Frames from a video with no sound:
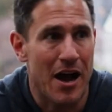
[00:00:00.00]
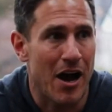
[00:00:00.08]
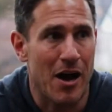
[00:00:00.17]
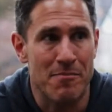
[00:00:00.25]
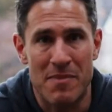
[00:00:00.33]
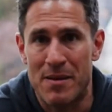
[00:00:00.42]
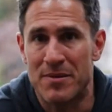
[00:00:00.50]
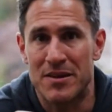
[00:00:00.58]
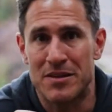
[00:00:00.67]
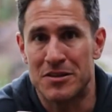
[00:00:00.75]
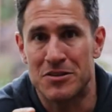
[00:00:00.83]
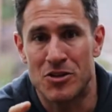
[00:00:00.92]

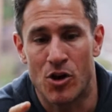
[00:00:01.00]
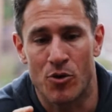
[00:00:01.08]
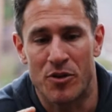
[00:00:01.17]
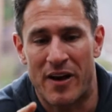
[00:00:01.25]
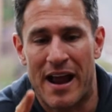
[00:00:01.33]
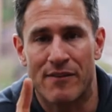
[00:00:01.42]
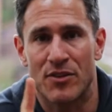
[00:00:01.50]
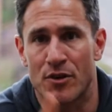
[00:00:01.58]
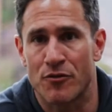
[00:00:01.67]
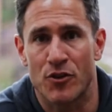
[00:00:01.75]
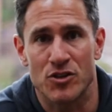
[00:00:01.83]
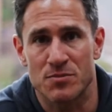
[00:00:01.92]
Maybe they're having
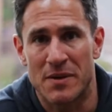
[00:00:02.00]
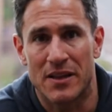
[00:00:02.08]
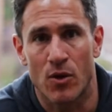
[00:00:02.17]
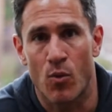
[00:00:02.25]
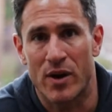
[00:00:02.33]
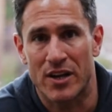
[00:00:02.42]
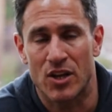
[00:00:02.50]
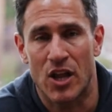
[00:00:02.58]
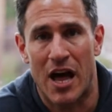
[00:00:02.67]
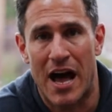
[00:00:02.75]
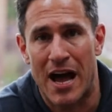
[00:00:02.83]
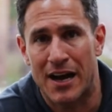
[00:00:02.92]
their first meal at 1
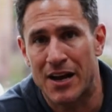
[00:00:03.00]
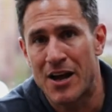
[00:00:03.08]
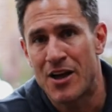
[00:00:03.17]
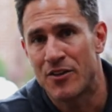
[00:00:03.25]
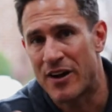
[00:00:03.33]
o'clock,